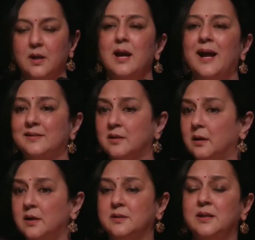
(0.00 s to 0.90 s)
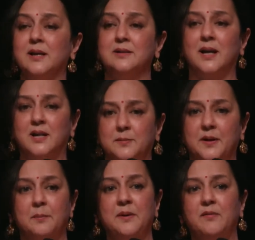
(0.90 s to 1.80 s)
And certainly CSR has
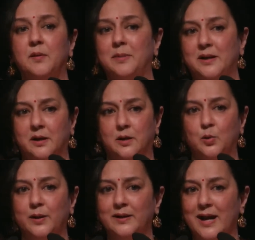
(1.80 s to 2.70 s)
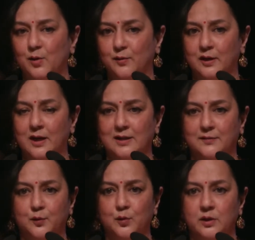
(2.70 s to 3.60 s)
become even better at doing that over the last
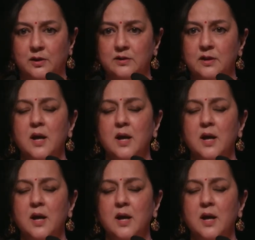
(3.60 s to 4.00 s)
few years.